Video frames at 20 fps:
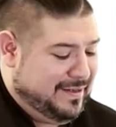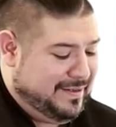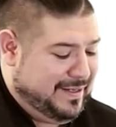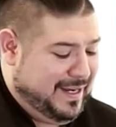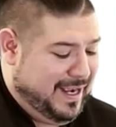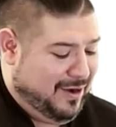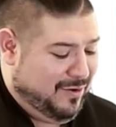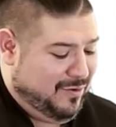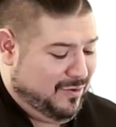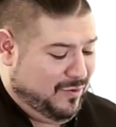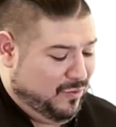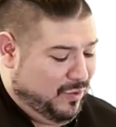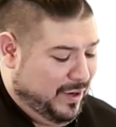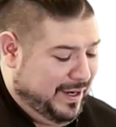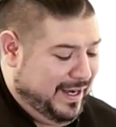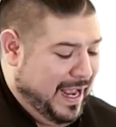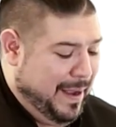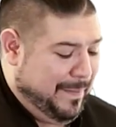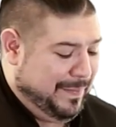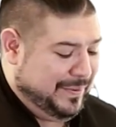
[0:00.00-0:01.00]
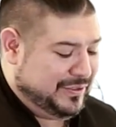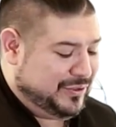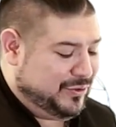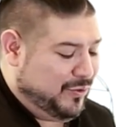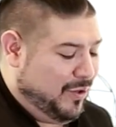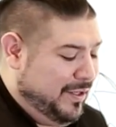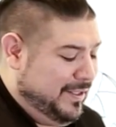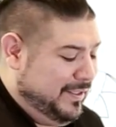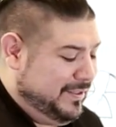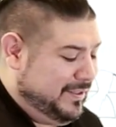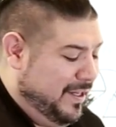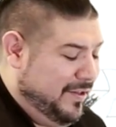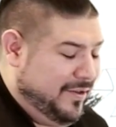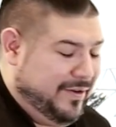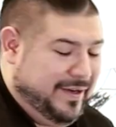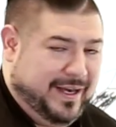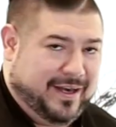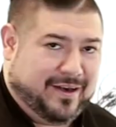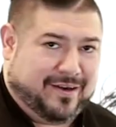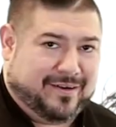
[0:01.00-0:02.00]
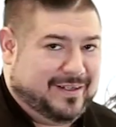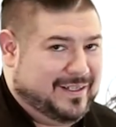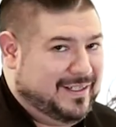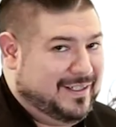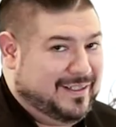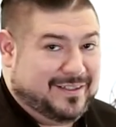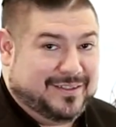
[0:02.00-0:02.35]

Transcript: Now, what happens to all this other hair?